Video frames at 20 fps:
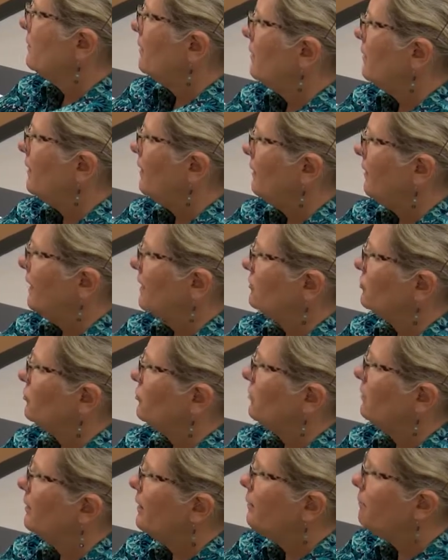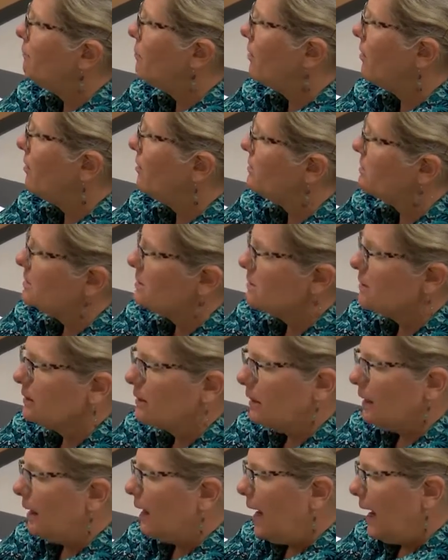The electrical impulse.
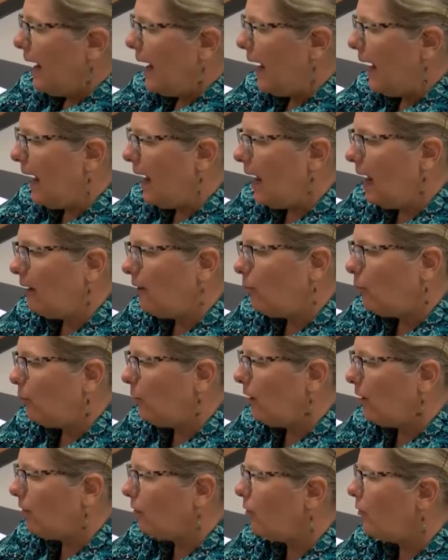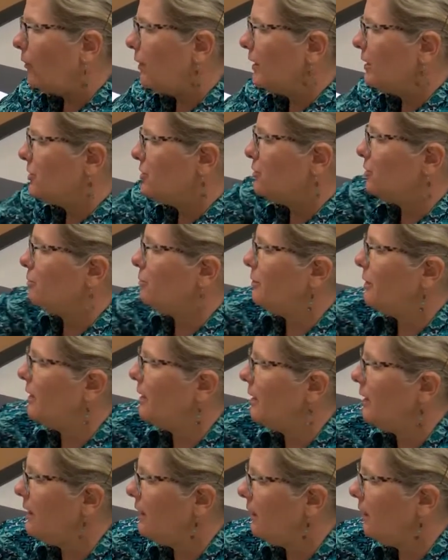And we are going to
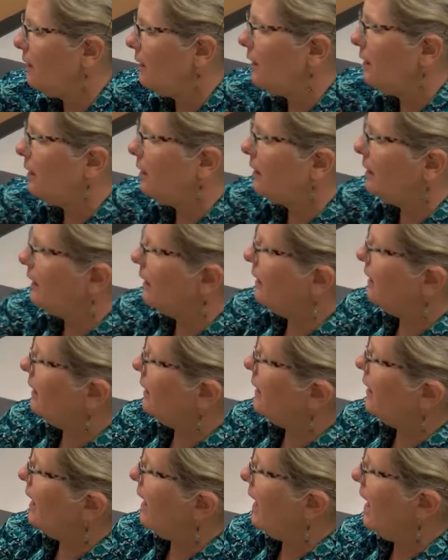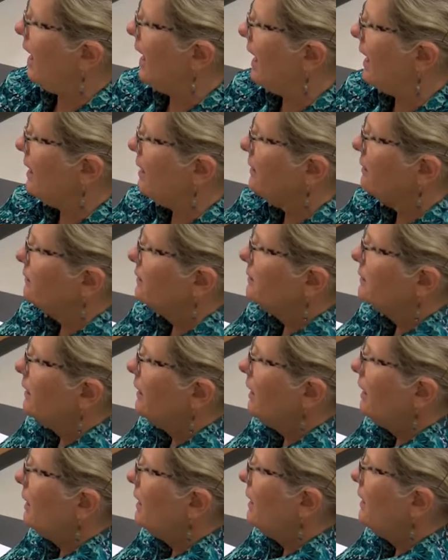be getting a
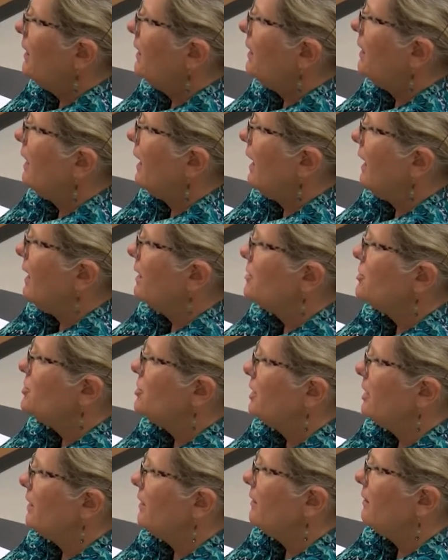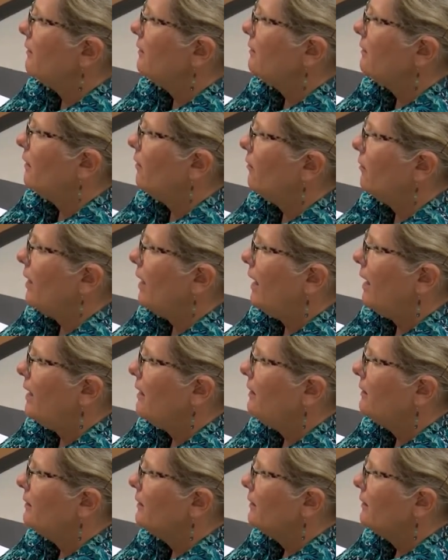EKG, okay?